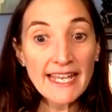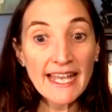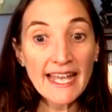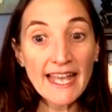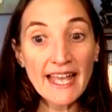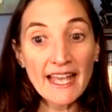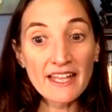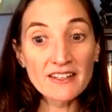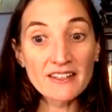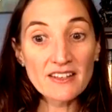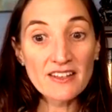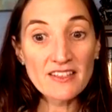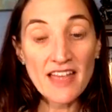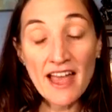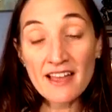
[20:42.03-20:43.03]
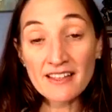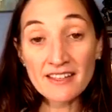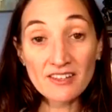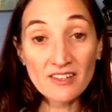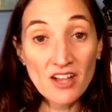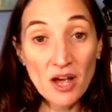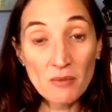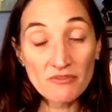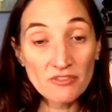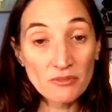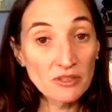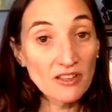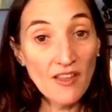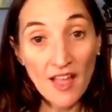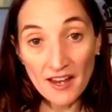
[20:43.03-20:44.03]
And that can come from
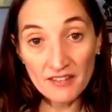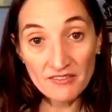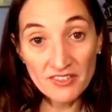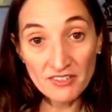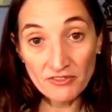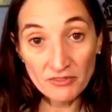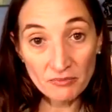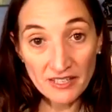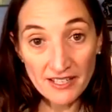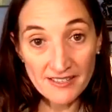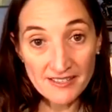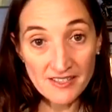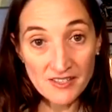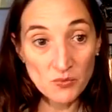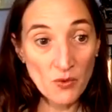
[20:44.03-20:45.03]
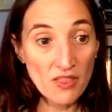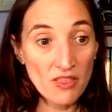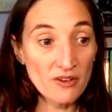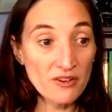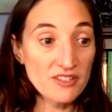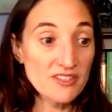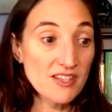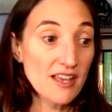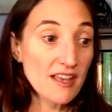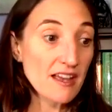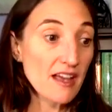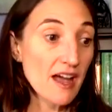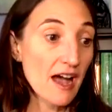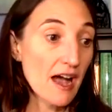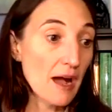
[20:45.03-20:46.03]
a lot of different places, whether it's
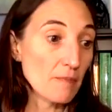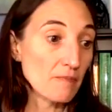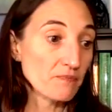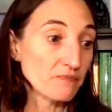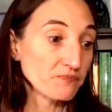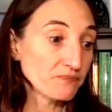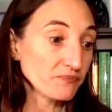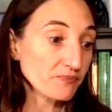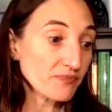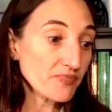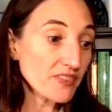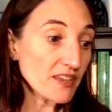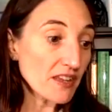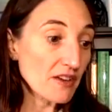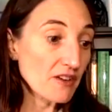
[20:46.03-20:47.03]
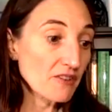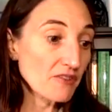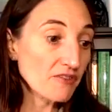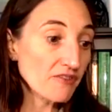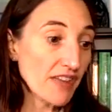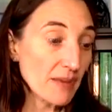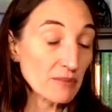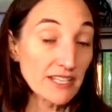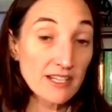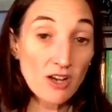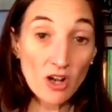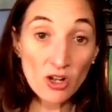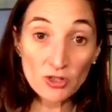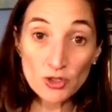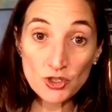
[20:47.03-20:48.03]
um, family
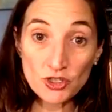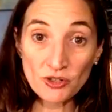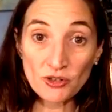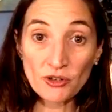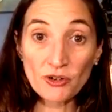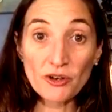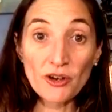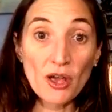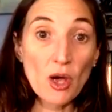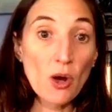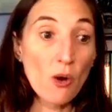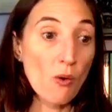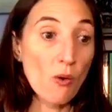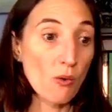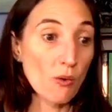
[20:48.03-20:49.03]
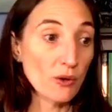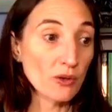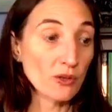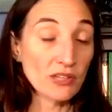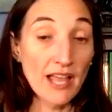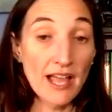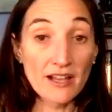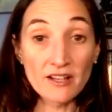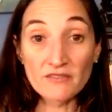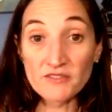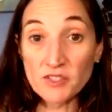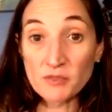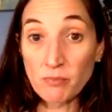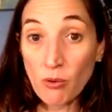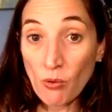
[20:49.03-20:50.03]
culture or lack of
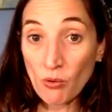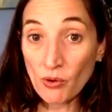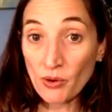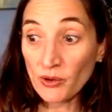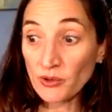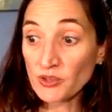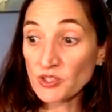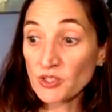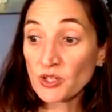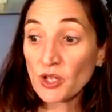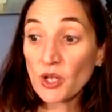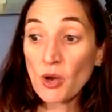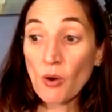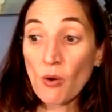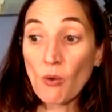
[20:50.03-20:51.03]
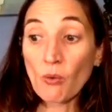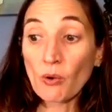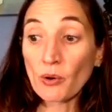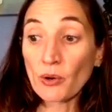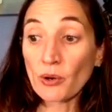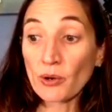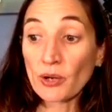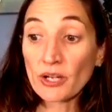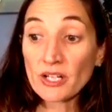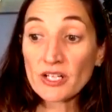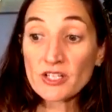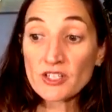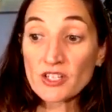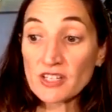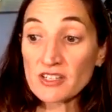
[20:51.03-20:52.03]
support, or
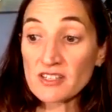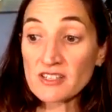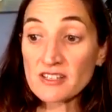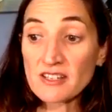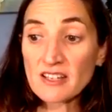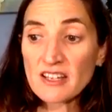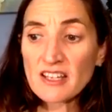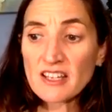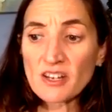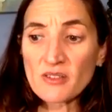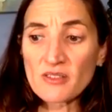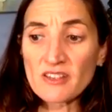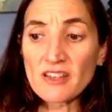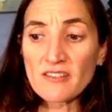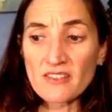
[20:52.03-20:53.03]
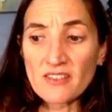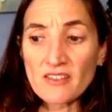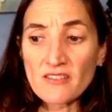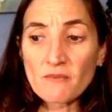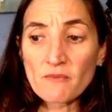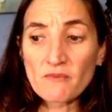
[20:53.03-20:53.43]
just, you know, the, the